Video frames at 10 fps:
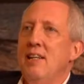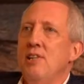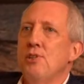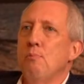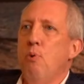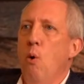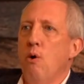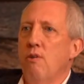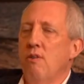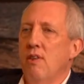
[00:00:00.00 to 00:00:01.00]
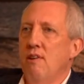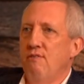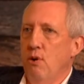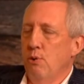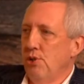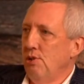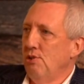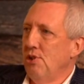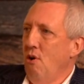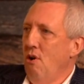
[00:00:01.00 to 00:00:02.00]
is important that folks
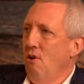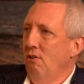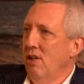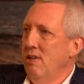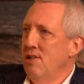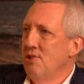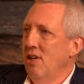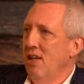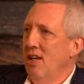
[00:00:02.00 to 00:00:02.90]
start early, isn't it?